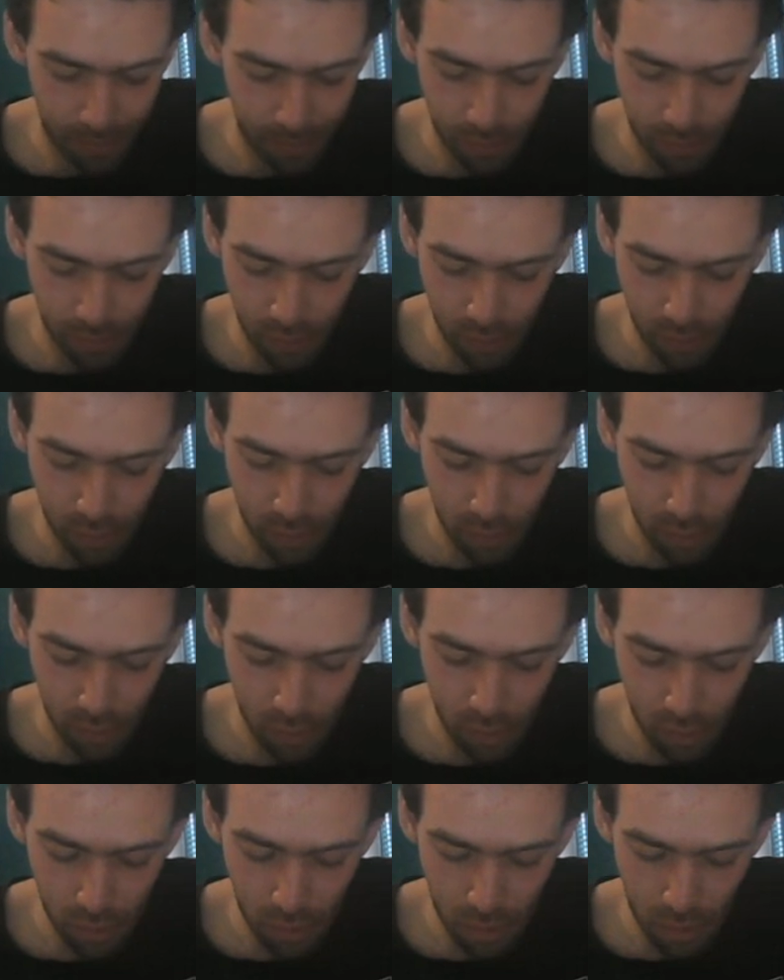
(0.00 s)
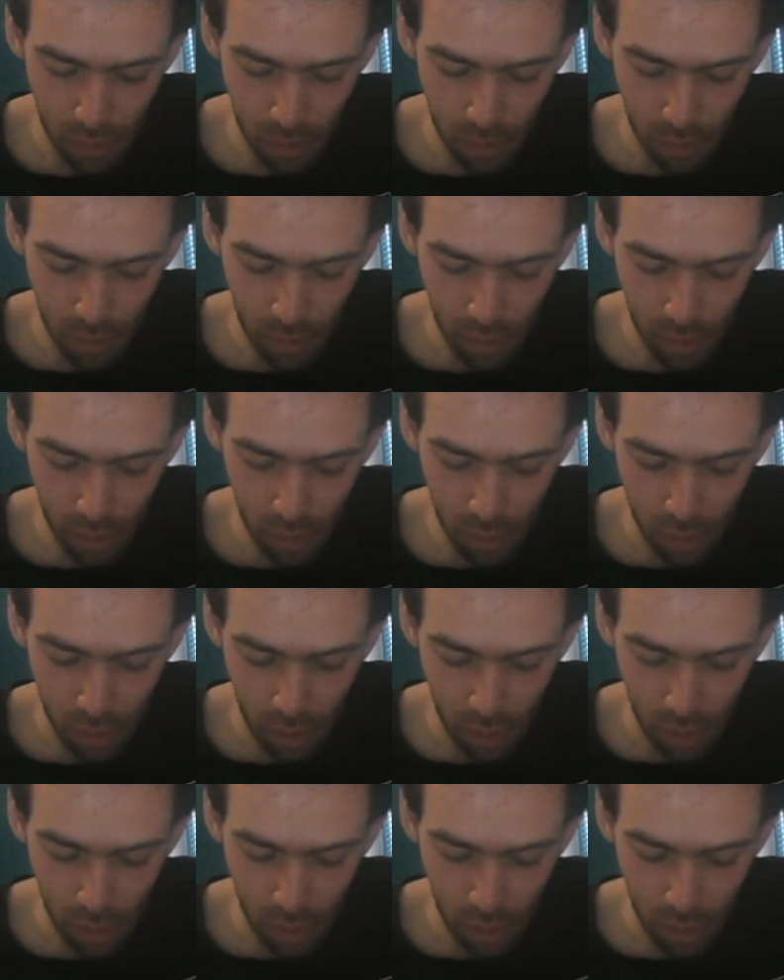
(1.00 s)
[no speech]